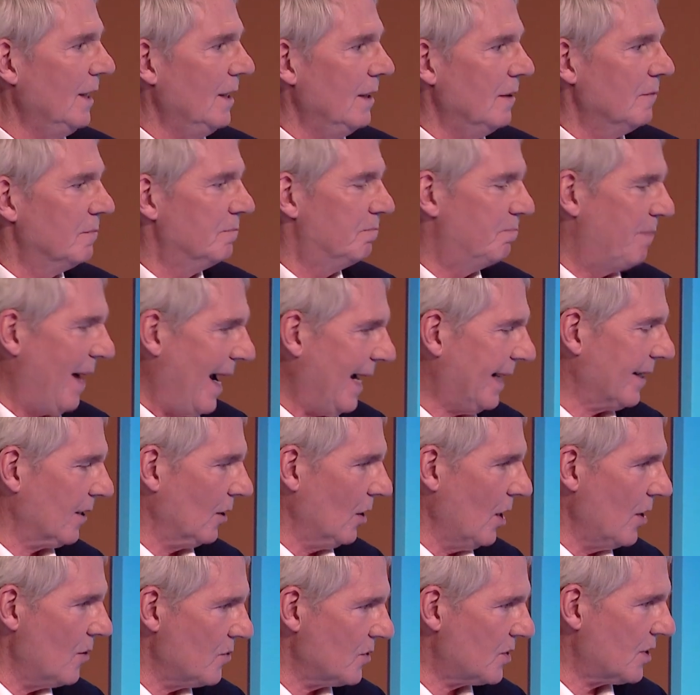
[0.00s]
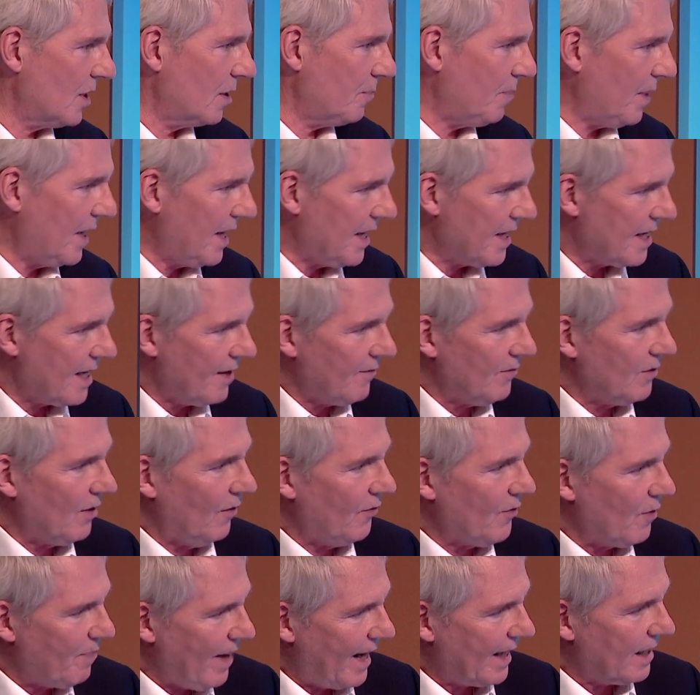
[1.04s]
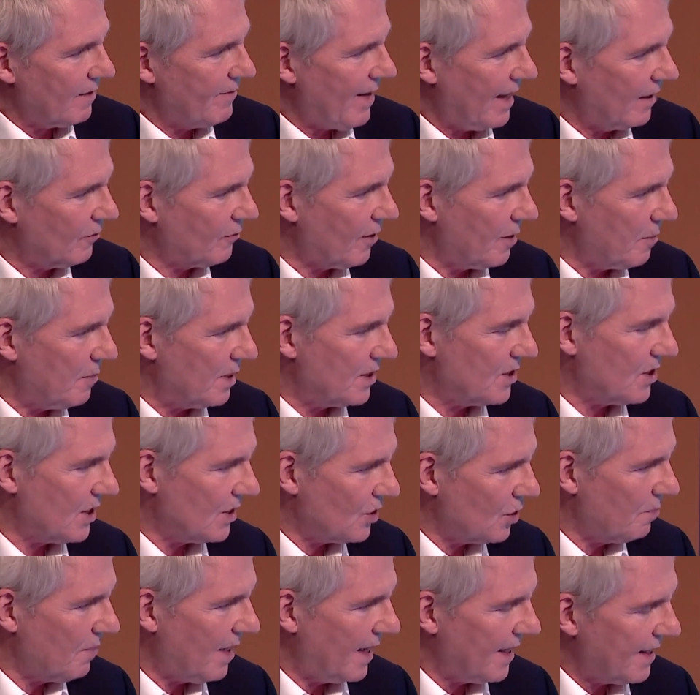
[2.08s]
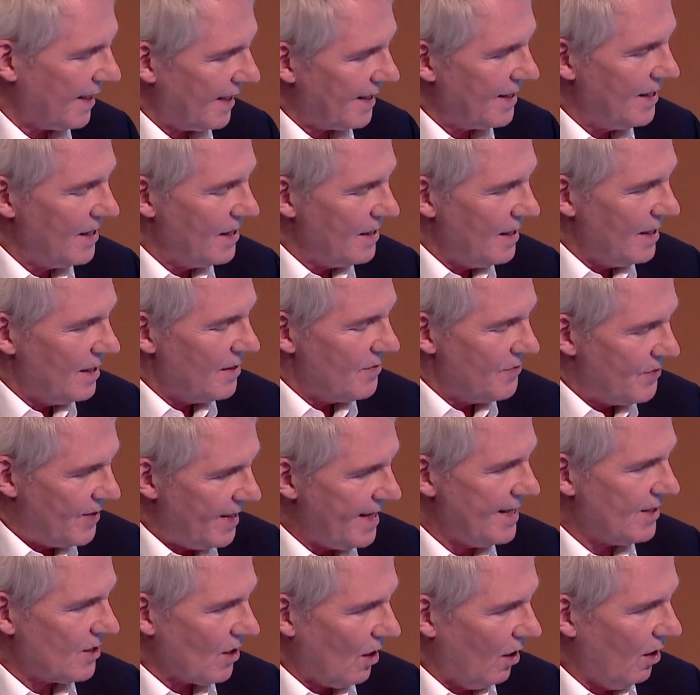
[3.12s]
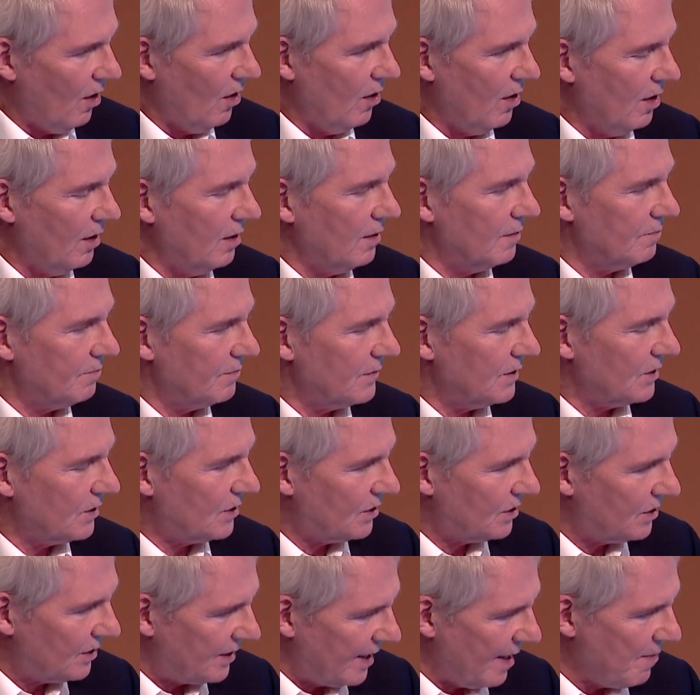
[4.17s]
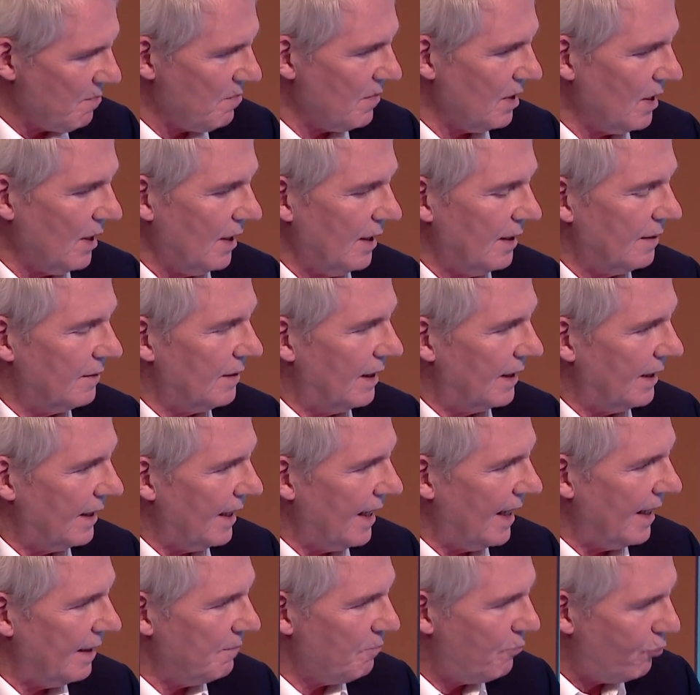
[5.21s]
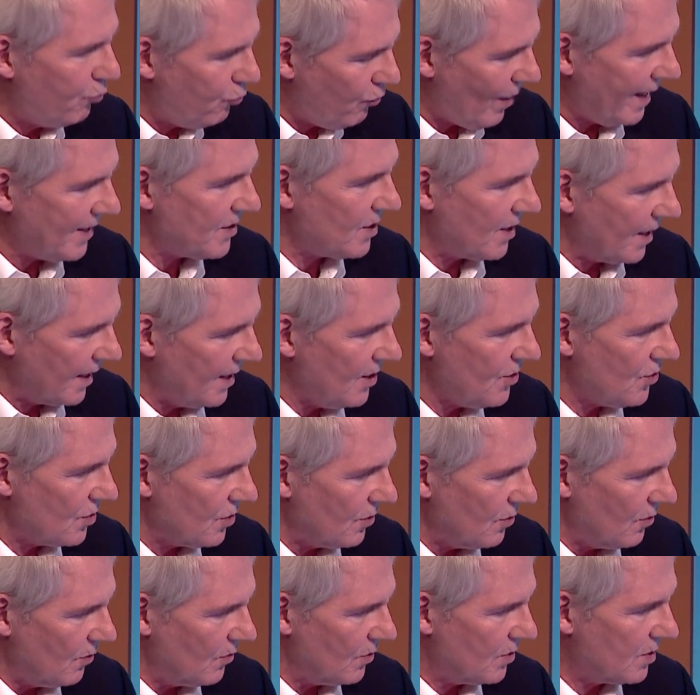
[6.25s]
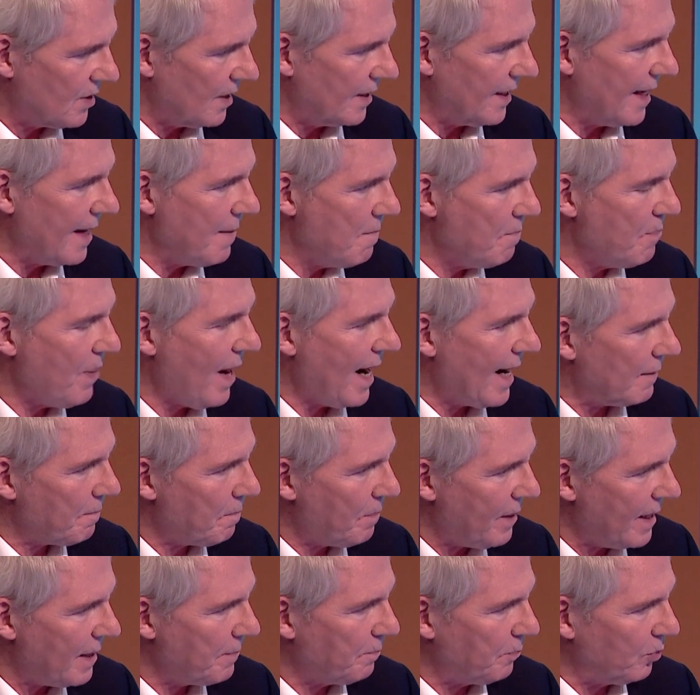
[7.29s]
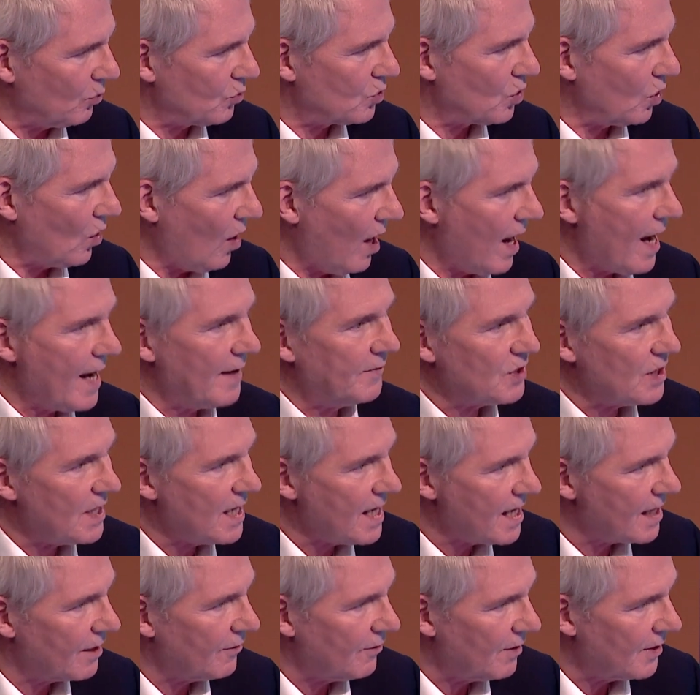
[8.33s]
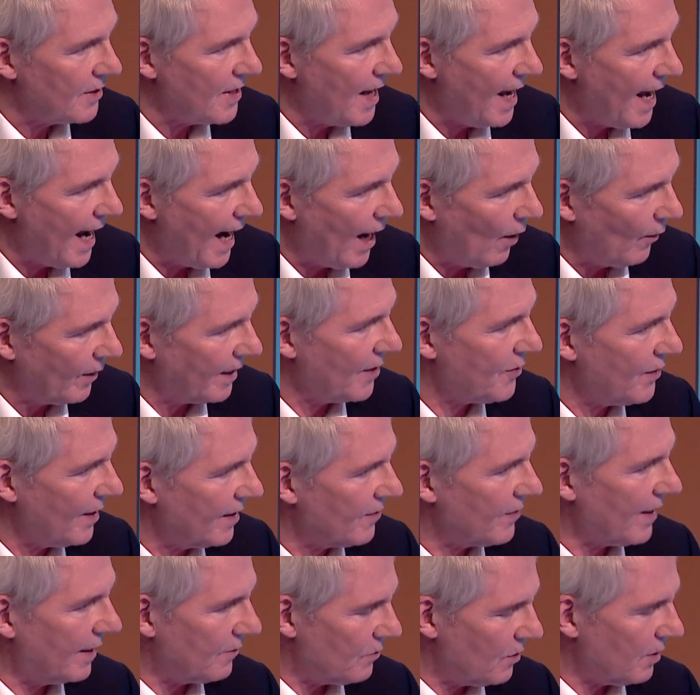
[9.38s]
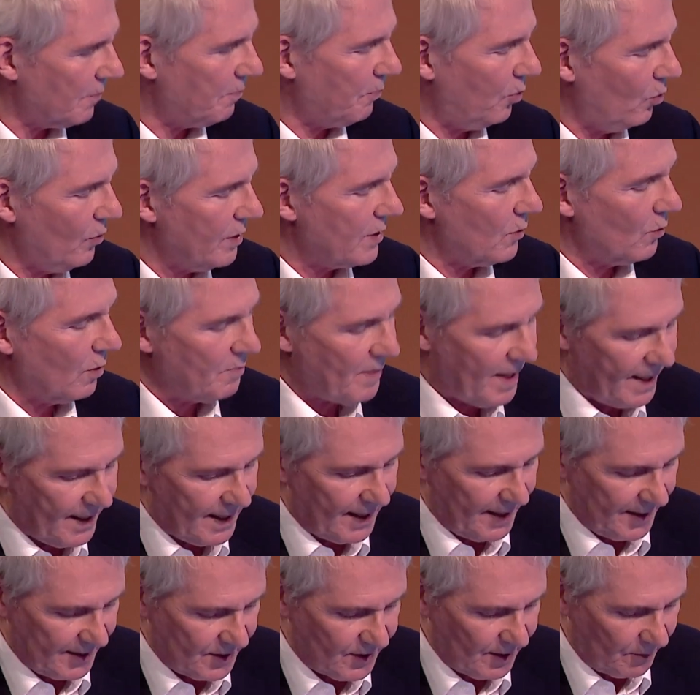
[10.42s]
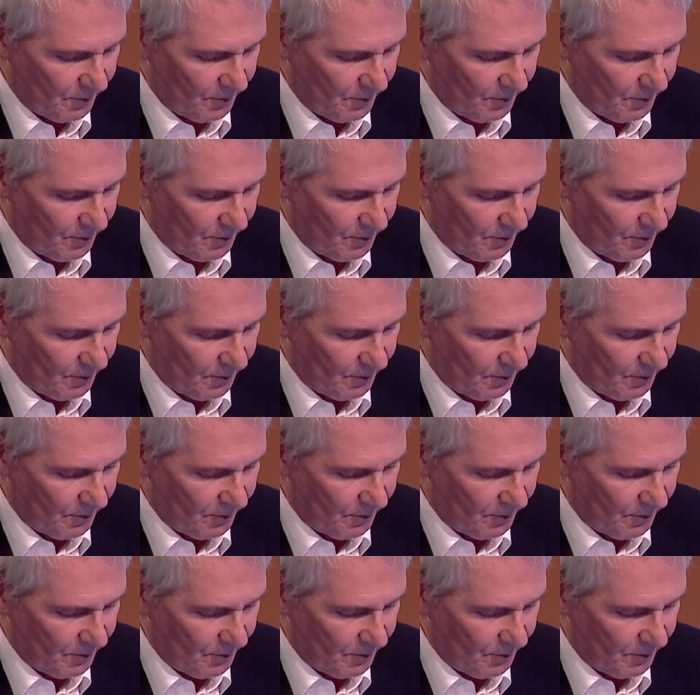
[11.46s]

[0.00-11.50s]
bank loans that are being given off the back of algorithmic decision making, these are similar pressing issues that impact people's lives here and now. And I think that the point you were making is that